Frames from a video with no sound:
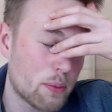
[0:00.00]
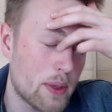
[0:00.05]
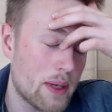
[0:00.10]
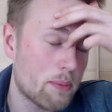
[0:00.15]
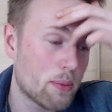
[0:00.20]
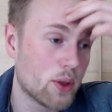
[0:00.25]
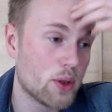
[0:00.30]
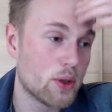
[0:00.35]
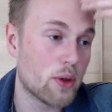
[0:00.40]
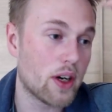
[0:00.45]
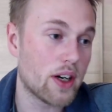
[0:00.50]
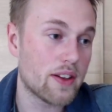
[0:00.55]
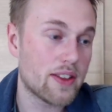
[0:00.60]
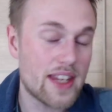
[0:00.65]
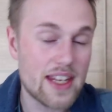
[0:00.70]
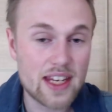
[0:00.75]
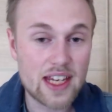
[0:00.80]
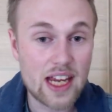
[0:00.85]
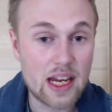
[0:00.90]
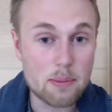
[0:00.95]
people who are
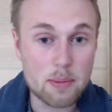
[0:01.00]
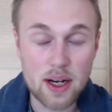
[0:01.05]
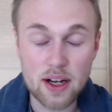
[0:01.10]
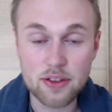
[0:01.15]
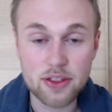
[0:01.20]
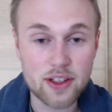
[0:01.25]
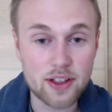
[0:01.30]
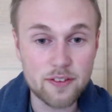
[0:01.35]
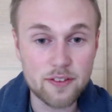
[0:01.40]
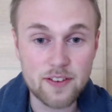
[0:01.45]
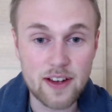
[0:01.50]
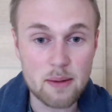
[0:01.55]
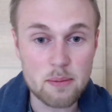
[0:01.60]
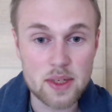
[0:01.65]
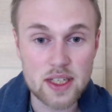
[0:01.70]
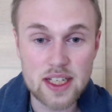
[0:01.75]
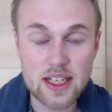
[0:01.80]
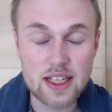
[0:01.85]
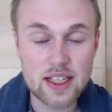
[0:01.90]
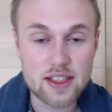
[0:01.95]
thinking about their
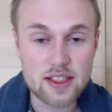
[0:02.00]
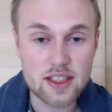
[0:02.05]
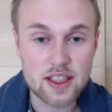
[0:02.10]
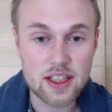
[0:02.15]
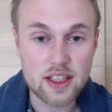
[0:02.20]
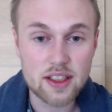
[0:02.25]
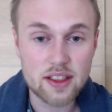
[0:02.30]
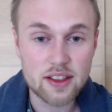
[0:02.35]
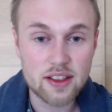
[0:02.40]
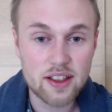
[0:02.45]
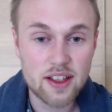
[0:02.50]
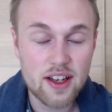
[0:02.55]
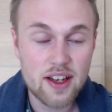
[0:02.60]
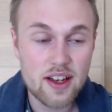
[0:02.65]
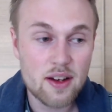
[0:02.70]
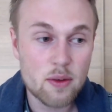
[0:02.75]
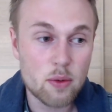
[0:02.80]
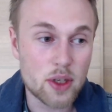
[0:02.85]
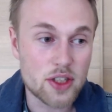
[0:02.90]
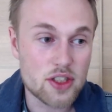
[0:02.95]
femininity,
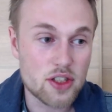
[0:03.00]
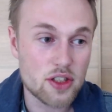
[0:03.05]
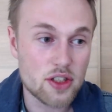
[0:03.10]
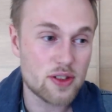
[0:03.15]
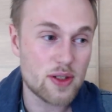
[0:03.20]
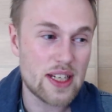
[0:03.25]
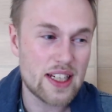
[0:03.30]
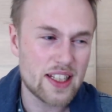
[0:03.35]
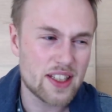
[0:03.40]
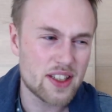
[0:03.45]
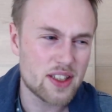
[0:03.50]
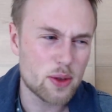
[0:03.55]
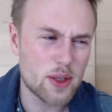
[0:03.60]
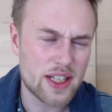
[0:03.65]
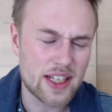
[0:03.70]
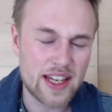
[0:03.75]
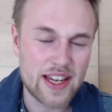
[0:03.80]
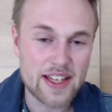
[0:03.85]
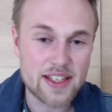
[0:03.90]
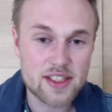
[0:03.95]
what you're really
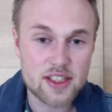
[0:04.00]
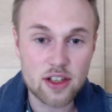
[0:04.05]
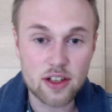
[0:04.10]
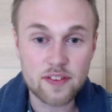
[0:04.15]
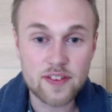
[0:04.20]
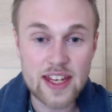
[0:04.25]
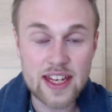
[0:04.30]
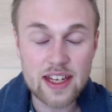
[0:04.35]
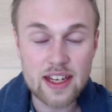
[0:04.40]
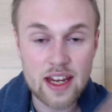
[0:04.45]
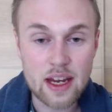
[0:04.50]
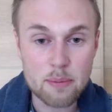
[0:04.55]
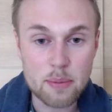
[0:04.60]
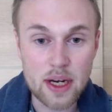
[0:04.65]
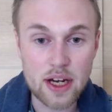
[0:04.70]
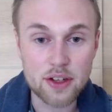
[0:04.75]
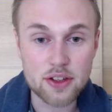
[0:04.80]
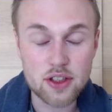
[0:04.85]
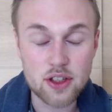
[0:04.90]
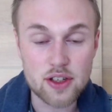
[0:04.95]
doing is you're thinking
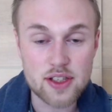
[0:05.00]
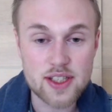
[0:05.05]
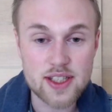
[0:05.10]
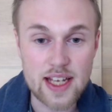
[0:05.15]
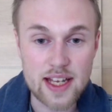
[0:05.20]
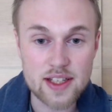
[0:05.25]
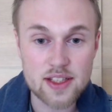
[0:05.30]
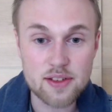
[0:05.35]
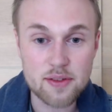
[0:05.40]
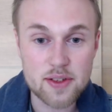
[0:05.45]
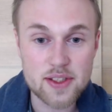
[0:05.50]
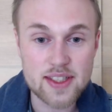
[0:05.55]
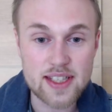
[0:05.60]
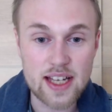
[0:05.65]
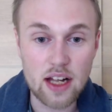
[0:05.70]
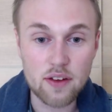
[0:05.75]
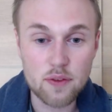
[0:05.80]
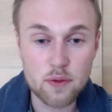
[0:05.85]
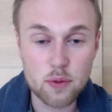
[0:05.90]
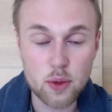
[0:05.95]
about your sense of
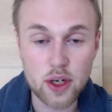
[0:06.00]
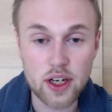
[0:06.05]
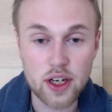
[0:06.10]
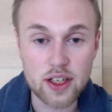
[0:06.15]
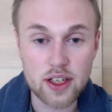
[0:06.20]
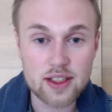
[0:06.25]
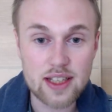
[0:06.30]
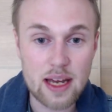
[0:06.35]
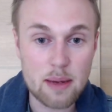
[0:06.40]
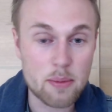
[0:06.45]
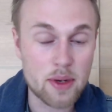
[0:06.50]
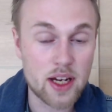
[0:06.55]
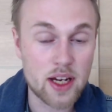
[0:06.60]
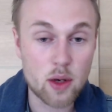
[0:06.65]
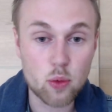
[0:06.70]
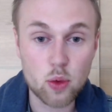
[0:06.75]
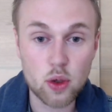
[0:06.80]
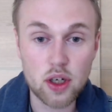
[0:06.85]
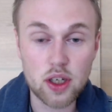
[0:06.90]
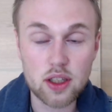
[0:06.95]
self worth. Am I a
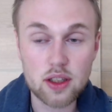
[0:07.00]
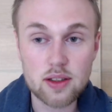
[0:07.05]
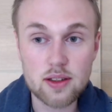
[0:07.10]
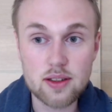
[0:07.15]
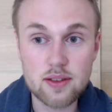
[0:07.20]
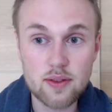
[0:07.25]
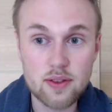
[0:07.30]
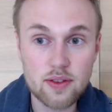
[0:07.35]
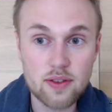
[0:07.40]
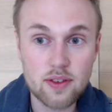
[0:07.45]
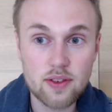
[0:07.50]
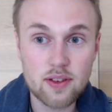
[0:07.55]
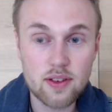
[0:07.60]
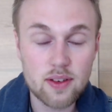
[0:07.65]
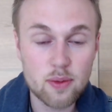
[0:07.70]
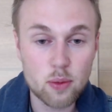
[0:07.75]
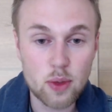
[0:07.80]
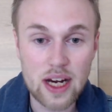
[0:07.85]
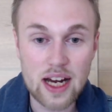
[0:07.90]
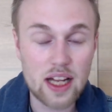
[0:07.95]

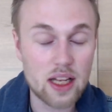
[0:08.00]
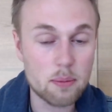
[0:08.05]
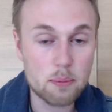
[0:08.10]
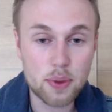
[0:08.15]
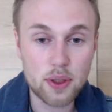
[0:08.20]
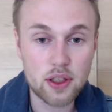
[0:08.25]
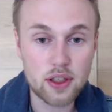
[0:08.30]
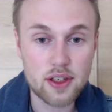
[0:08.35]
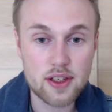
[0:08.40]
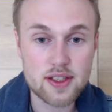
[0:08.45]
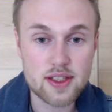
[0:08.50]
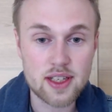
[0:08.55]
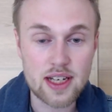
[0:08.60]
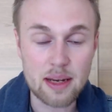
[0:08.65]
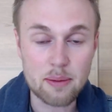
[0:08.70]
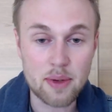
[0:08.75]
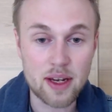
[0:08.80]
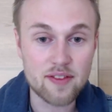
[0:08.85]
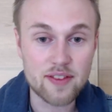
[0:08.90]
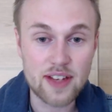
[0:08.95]
worthwhile person?
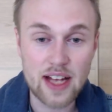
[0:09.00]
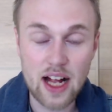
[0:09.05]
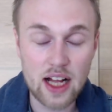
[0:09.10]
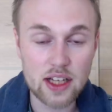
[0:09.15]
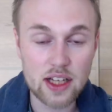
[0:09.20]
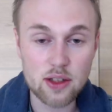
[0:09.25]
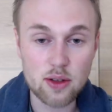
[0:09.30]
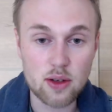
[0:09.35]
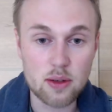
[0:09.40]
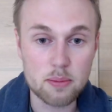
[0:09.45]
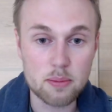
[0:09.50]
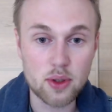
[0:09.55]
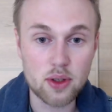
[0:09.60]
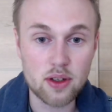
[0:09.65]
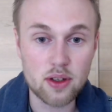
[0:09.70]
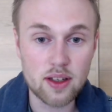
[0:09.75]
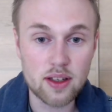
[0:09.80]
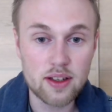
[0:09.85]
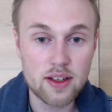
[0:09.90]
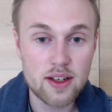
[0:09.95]
Am I
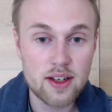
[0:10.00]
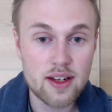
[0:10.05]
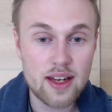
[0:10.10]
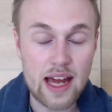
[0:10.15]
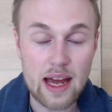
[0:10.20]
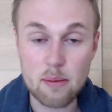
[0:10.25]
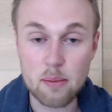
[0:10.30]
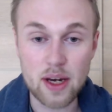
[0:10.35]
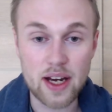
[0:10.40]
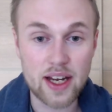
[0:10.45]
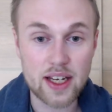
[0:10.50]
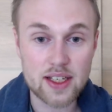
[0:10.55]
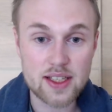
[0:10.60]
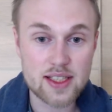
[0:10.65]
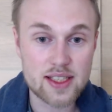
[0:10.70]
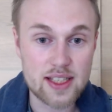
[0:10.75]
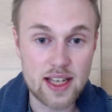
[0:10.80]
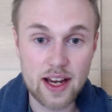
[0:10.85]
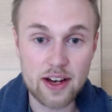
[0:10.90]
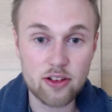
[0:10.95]
valuable? Am I
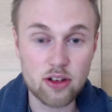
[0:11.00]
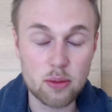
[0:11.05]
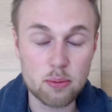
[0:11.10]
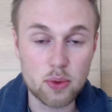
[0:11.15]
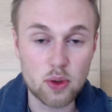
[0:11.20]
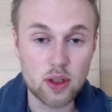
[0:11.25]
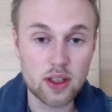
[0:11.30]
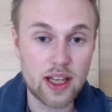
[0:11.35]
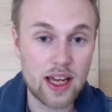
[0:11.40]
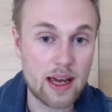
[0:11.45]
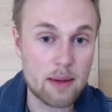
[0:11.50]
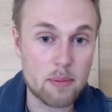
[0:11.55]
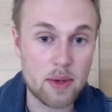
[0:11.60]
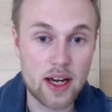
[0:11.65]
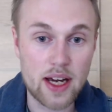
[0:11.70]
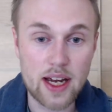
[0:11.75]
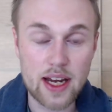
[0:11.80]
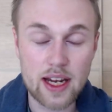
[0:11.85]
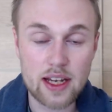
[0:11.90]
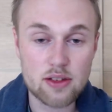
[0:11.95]
desirable? Am
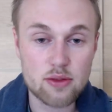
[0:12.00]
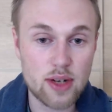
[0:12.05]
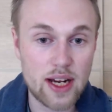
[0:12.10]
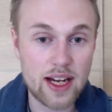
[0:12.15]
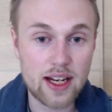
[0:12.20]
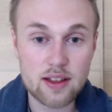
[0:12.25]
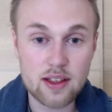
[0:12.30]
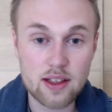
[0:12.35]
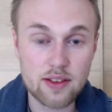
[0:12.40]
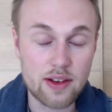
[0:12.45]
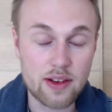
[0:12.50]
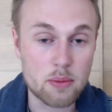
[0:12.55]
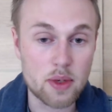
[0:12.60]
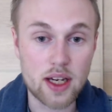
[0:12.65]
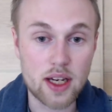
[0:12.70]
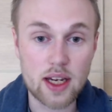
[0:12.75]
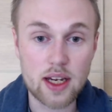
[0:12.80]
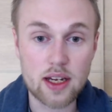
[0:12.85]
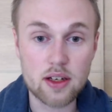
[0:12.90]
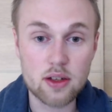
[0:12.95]
I attractive? Am
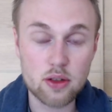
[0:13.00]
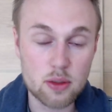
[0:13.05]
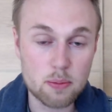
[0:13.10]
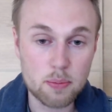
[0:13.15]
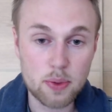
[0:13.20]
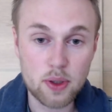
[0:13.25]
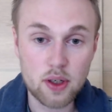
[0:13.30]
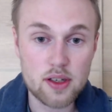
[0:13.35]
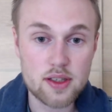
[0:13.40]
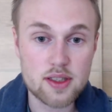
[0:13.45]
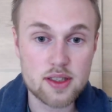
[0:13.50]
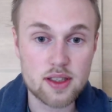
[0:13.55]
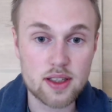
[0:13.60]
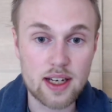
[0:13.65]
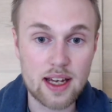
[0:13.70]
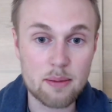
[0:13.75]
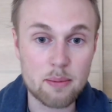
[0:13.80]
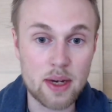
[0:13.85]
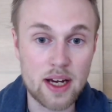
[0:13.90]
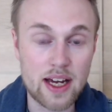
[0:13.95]
I a good person?
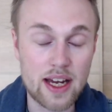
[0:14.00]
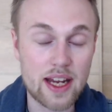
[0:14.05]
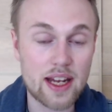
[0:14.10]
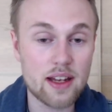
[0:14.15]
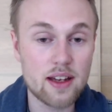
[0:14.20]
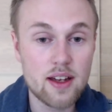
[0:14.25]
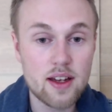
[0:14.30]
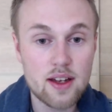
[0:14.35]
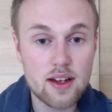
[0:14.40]
Am I.